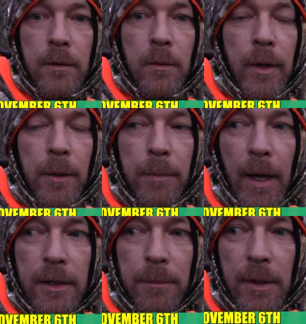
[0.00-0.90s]
Well, I'm
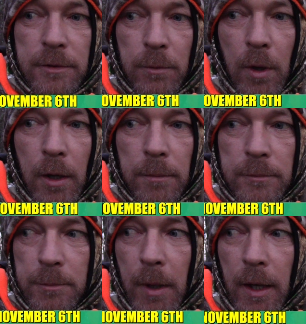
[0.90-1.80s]
back to my swamp
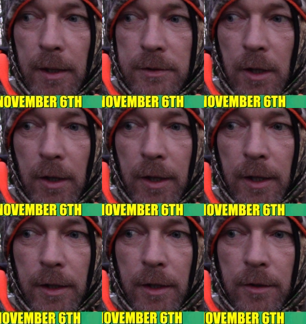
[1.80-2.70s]
spot I started
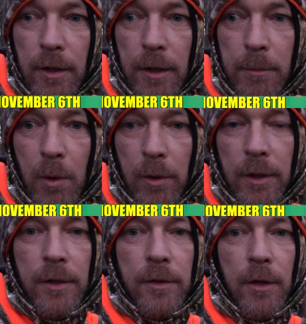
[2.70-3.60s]
in yesterday morning.
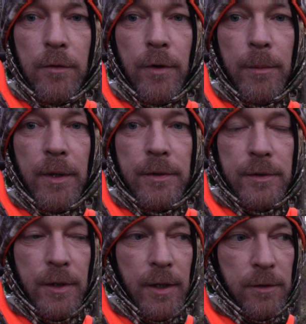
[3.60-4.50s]
It's November the
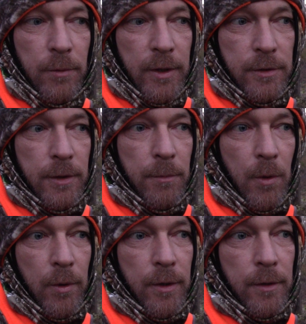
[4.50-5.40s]
6th, Wednesday
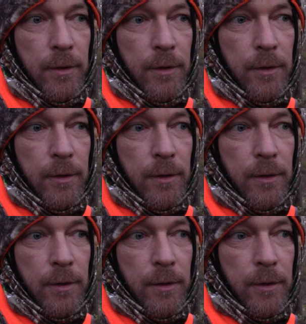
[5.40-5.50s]
morning.